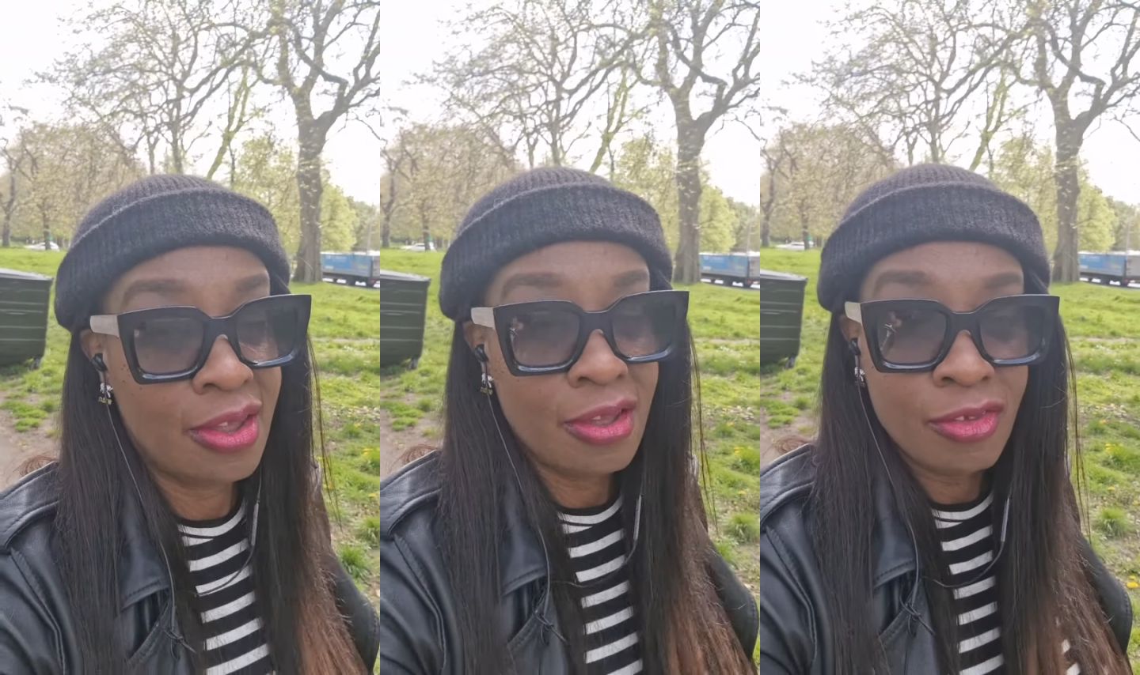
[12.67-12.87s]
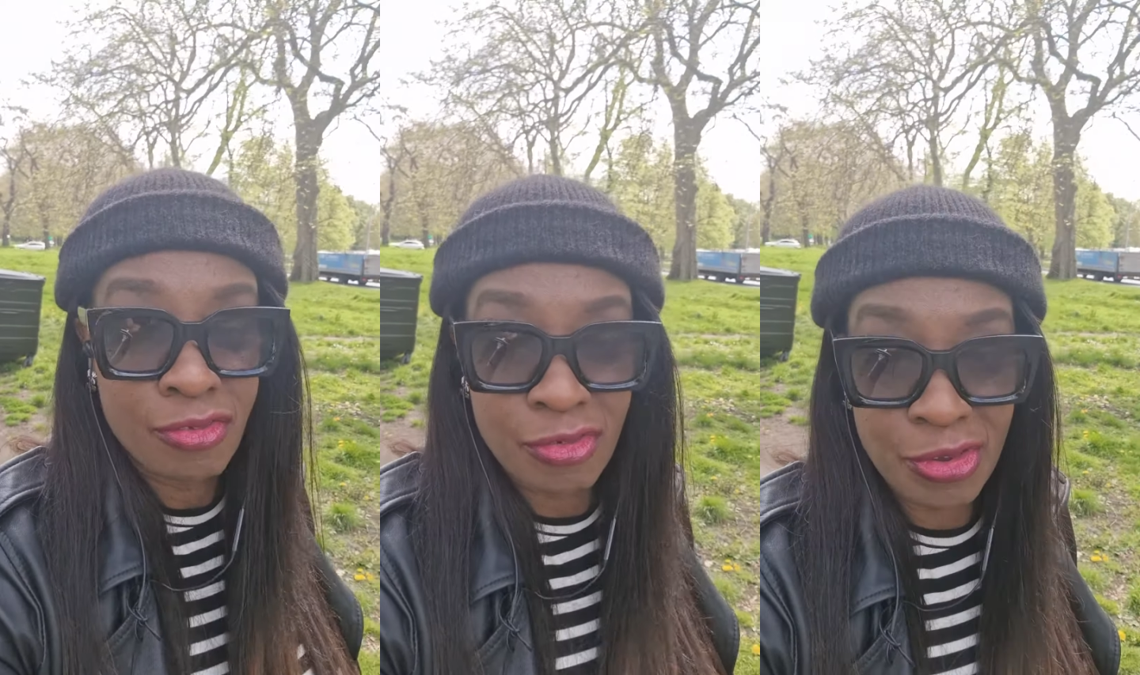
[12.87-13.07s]

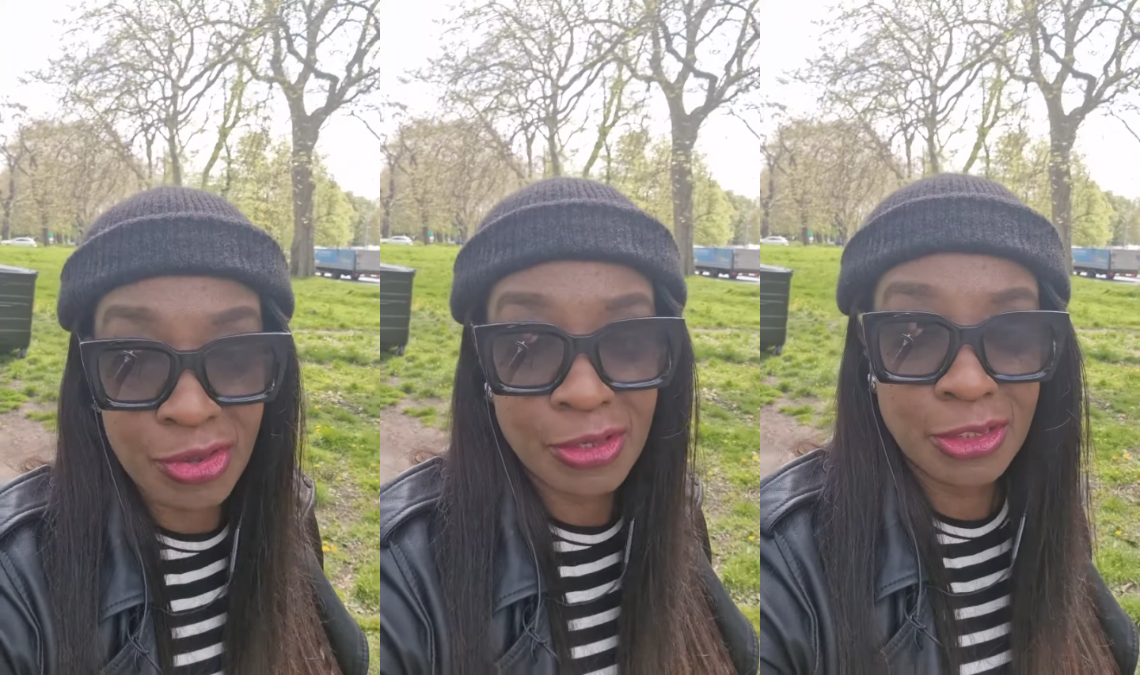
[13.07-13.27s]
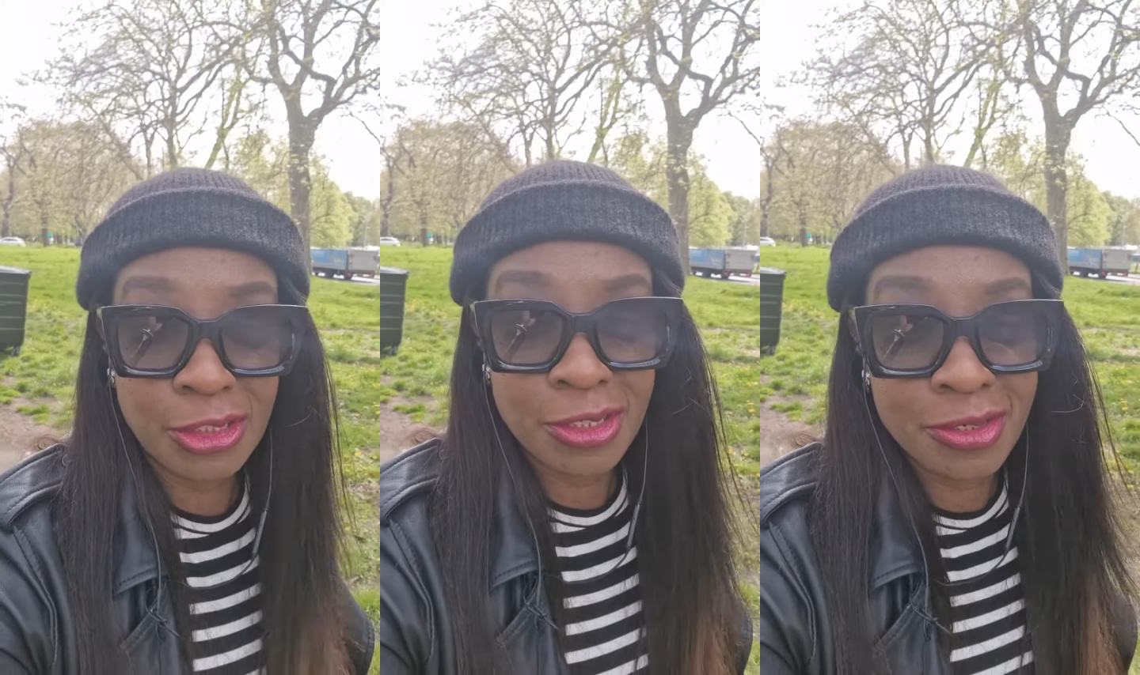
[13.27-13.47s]
through
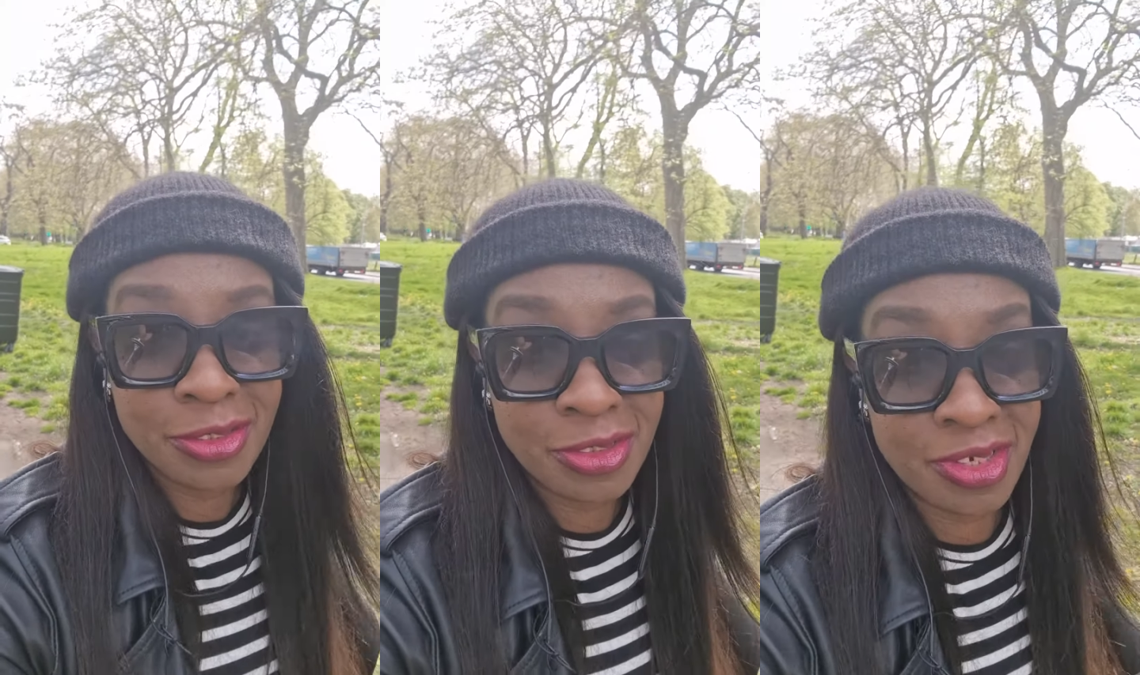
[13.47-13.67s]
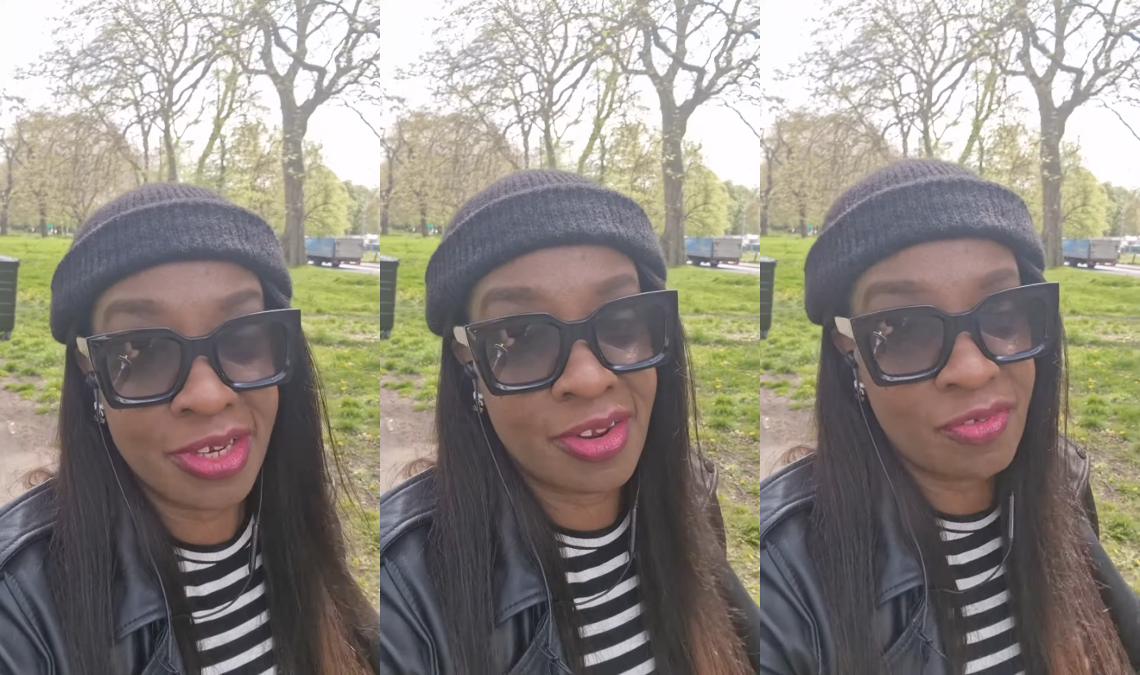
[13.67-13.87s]
your
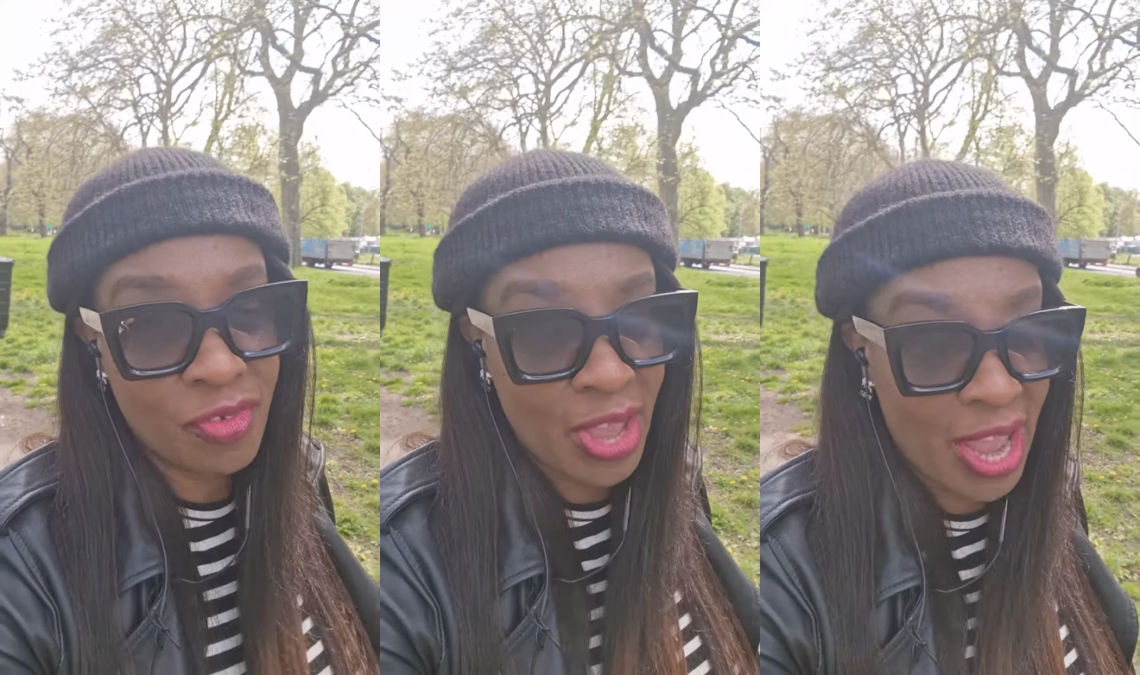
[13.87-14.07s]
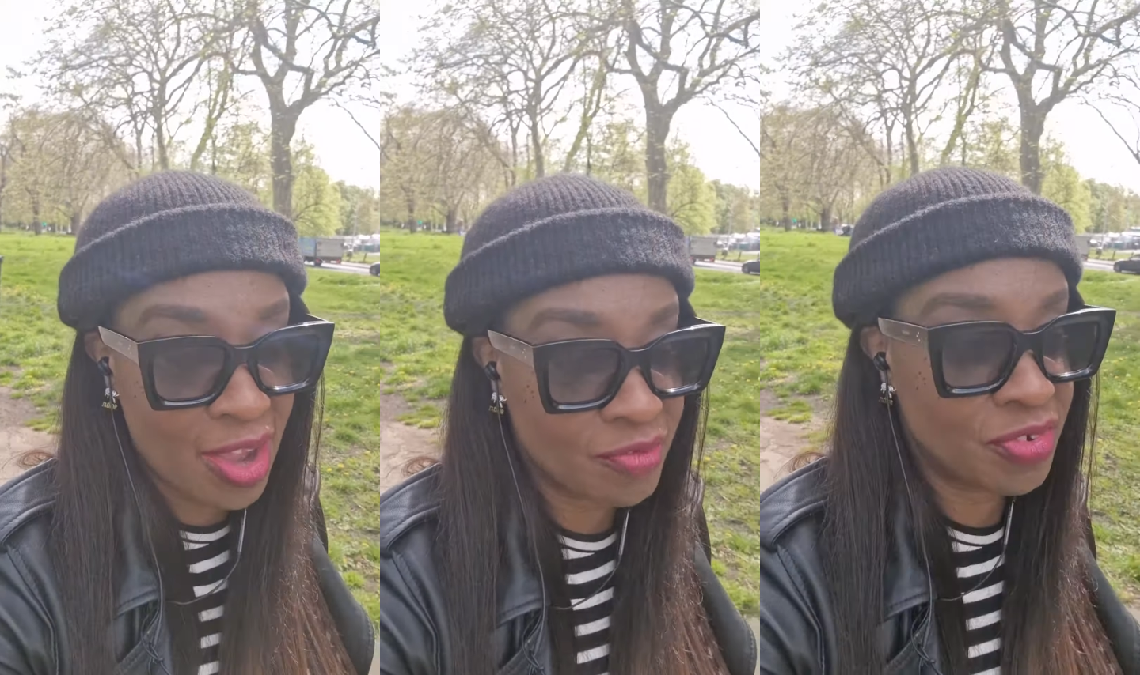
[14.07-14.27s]
children if you
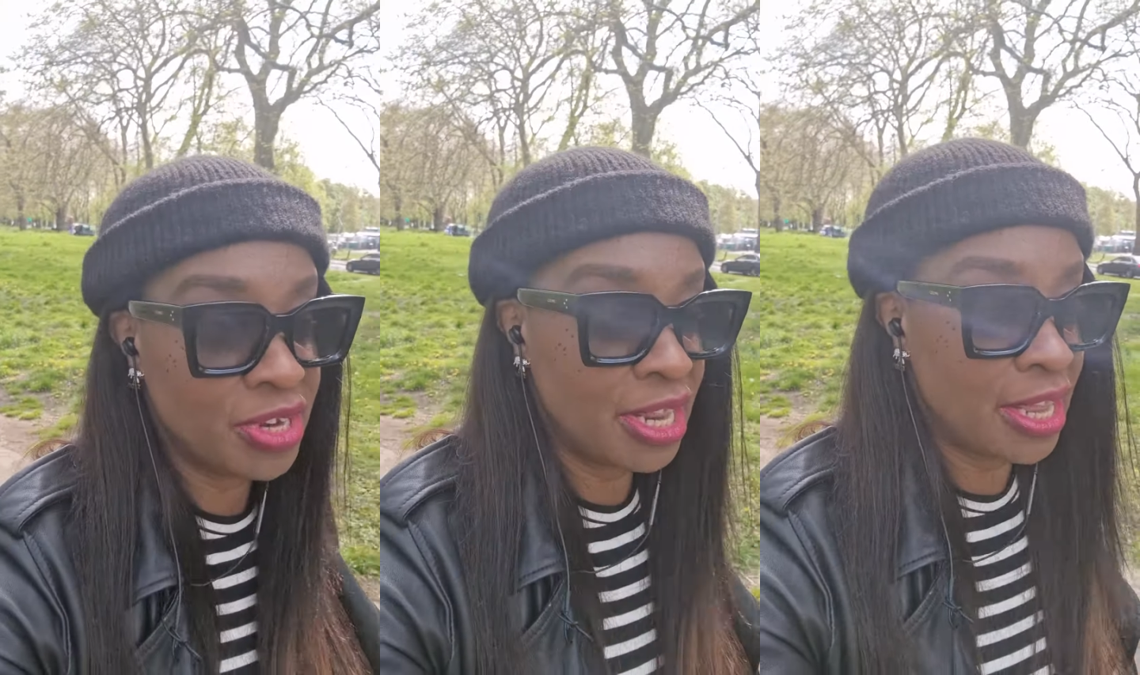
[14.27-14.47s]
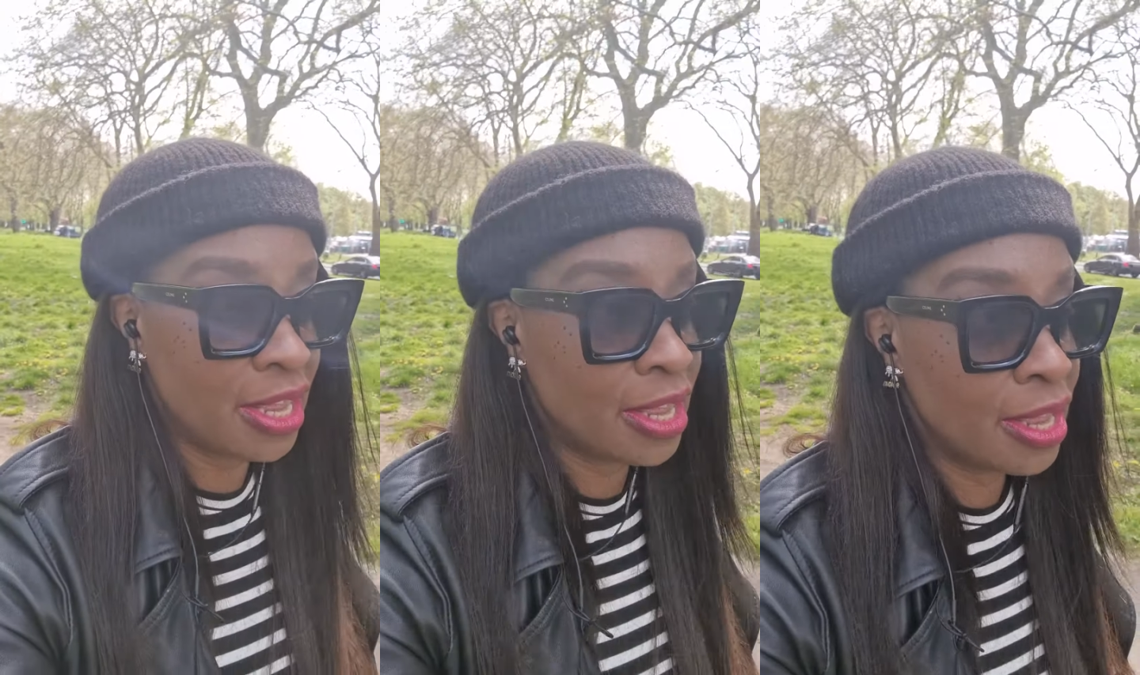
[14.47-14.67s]
have
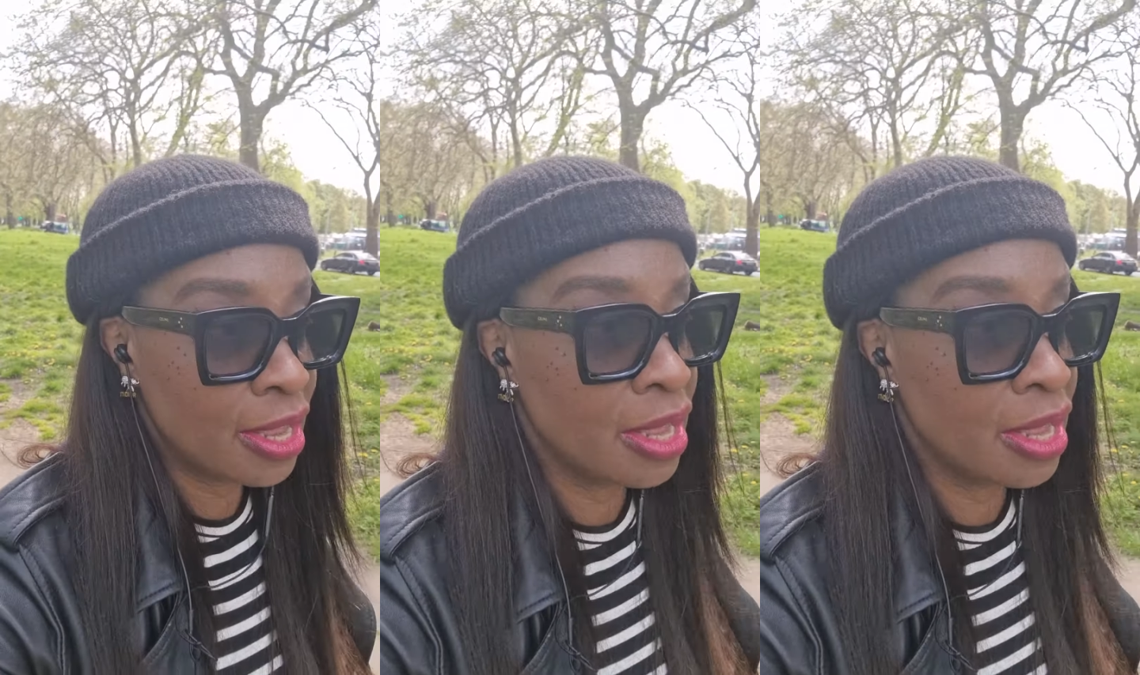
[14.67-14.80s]
any,